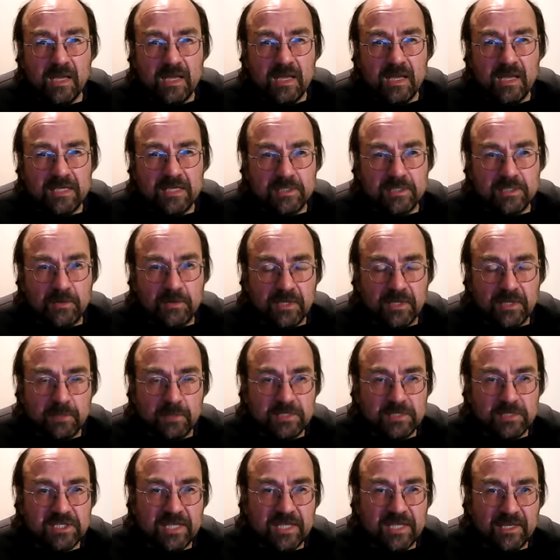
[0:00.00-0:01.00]
So I think the
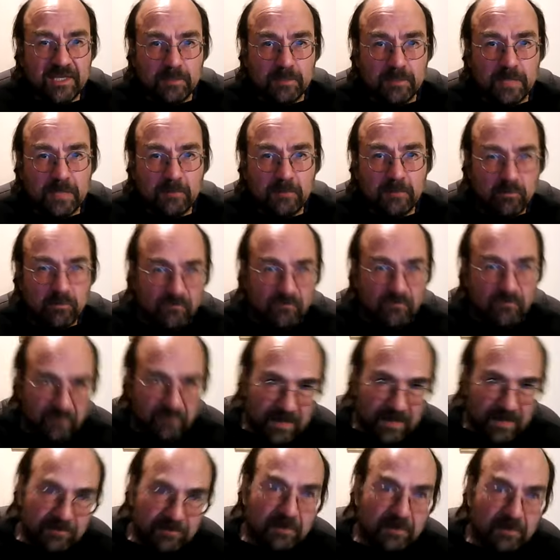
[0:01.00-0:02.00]
mistake that people
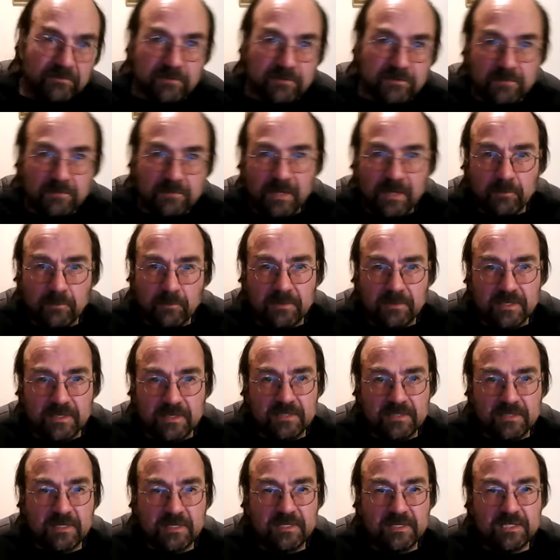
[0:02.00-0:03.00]
very often make with
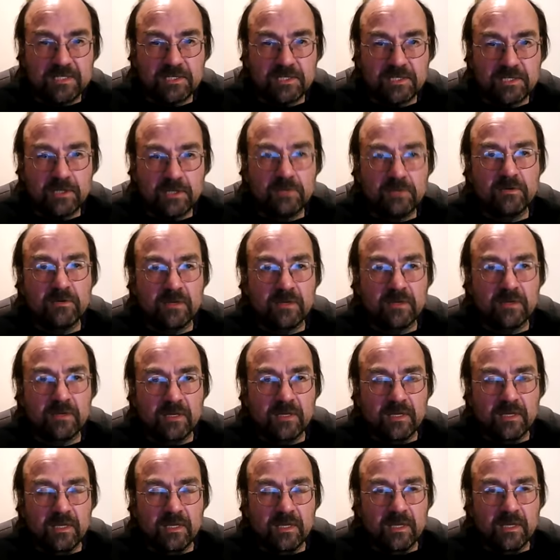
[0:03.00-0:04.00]
these is to
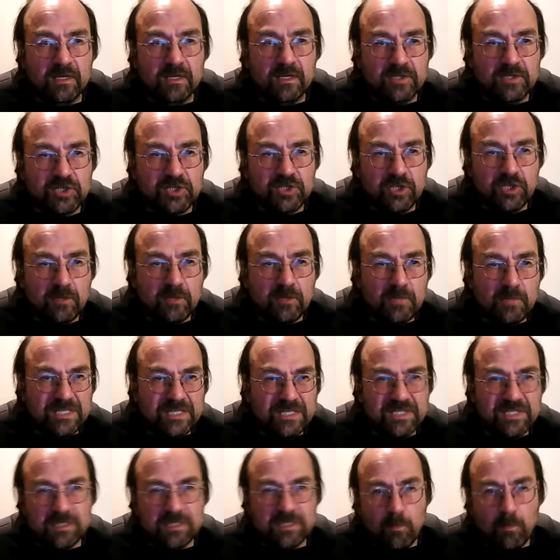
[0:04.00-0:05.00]
assume in
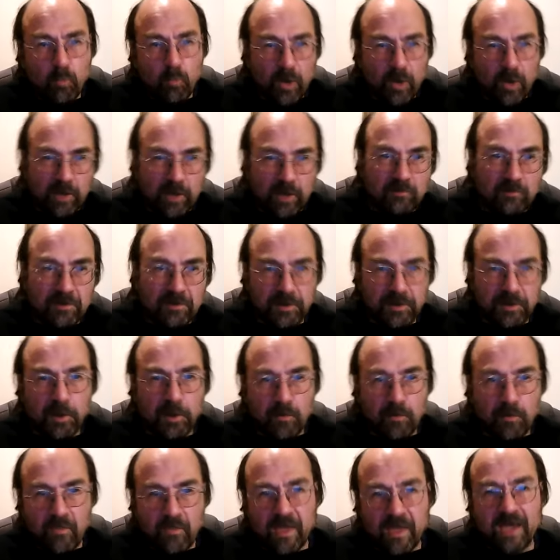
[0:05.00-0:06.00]
some way or other
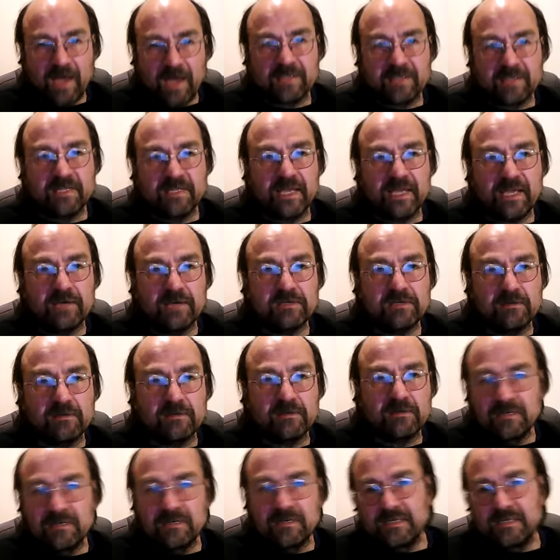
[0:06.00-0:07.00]
that they are
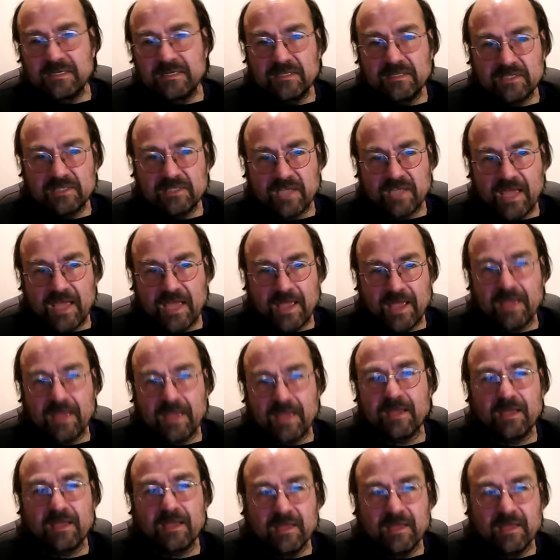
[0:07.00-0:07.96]
saying,